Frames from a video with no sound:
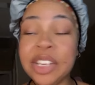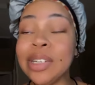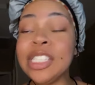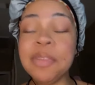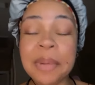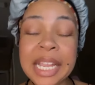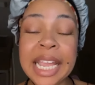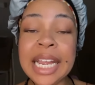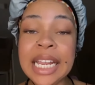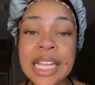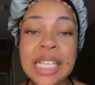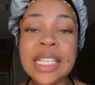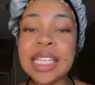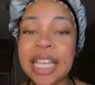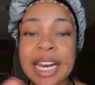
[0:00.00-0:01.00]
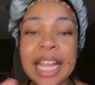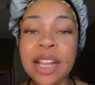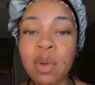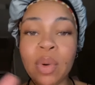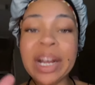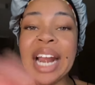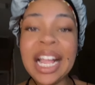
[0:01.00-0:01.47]
your spaghetti. It
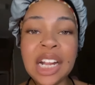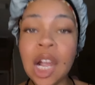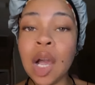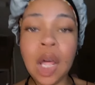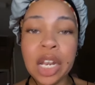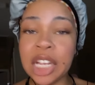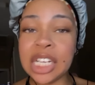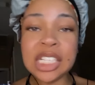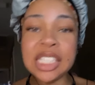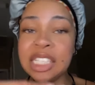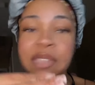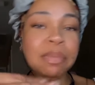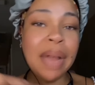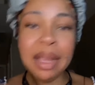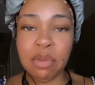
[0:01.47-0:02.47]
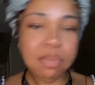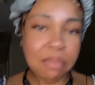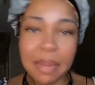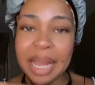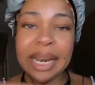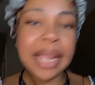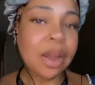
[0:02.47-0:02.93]
ain't what I call it because it's my,
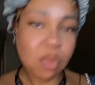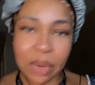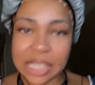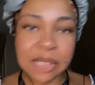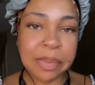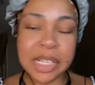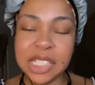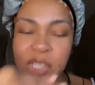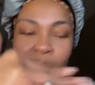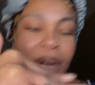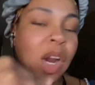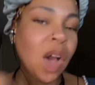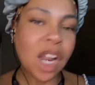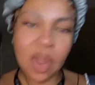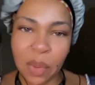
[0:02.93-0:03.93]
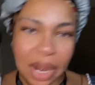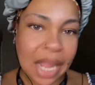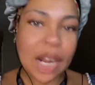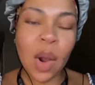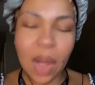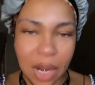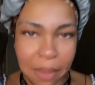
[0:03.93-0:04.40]
my damn recipe, so I call it what I
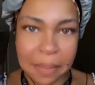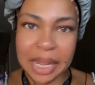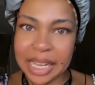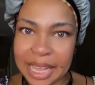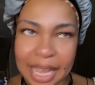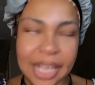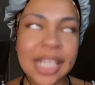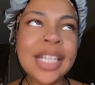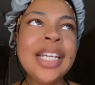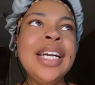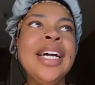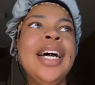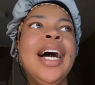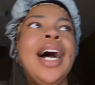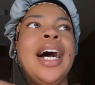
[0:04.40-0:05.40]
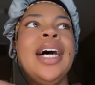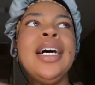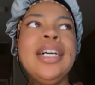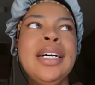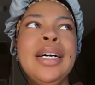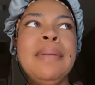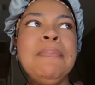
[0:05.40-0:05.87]
call it, but yeah.
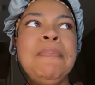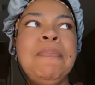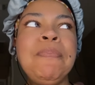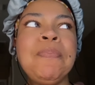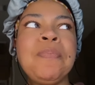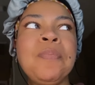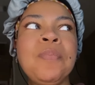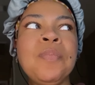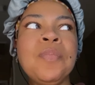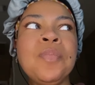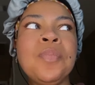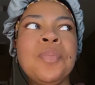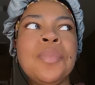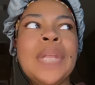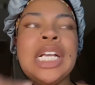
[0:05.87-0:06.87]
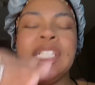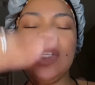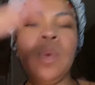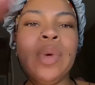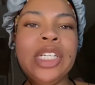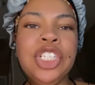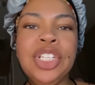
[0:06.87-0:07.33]
Um,
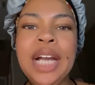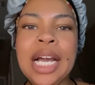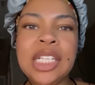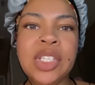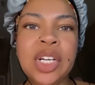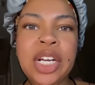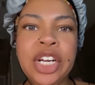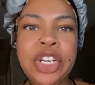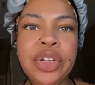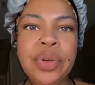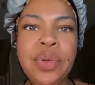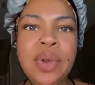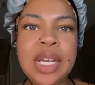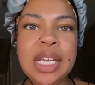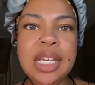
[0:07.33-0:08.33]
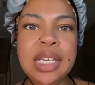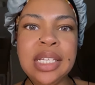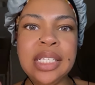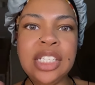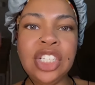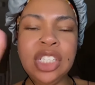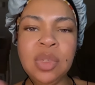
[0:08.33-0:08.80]
so what you guys are gonna do
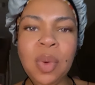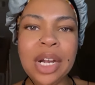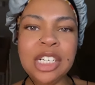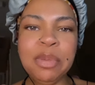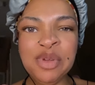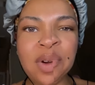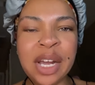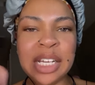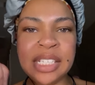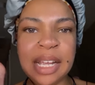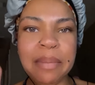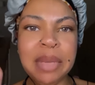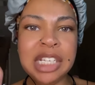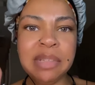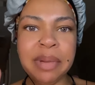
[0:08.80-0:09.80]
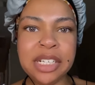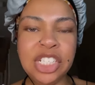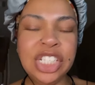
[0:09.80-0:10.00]
is just watch me before I mix my